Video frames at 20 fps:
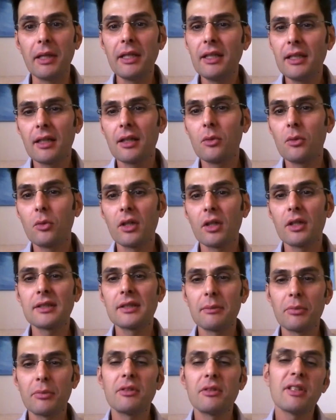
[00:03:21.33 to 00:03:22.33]
Any kind of work,
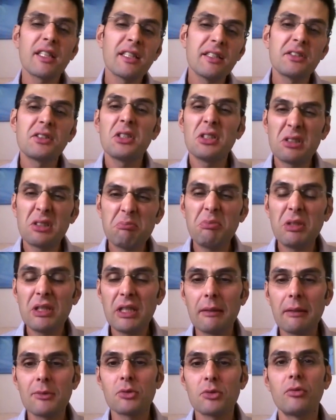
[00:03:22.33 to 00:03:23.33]
something like it just
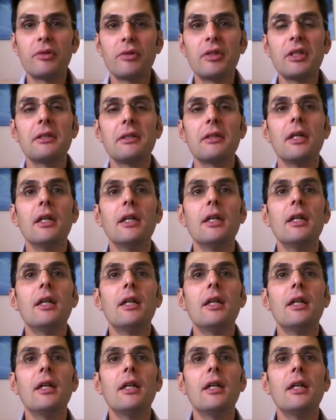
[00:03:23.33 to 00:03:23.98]
becomes routine.